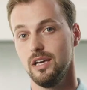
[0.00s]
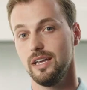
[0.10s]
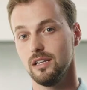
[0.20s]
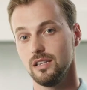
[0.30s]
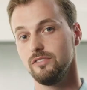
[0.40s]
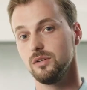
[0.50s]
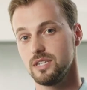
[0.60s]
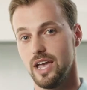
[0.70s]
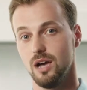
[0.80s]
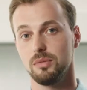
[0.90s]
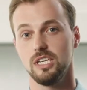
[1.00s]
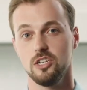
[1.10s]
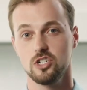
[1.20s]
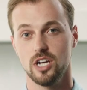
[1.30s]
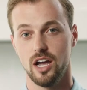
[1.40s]
and a level tamp
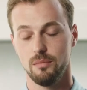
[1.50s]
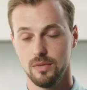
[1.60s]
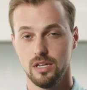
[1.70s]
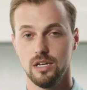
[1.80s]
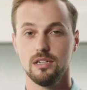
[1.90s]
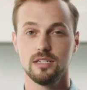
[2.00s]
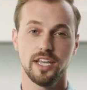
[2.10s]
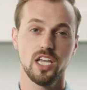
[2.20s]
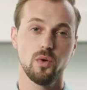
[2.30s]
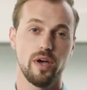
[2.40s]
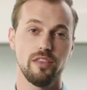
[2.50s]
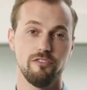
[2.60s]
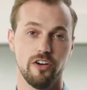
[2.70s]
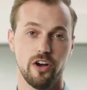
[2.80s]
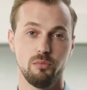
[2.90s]
each time, taking away the
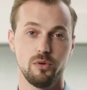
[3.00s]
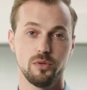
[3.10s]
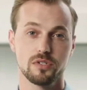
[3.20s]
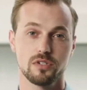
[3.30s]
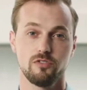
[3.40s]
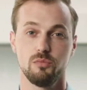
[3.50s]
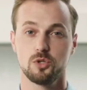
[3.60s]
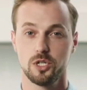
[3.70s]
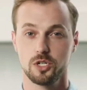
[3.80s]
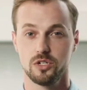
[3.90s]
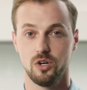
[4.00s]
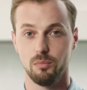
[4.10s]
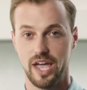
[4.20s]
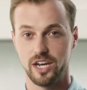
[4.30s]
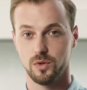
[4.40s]
variables from traditional
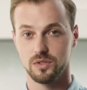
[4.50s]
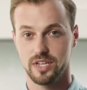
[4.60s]
manual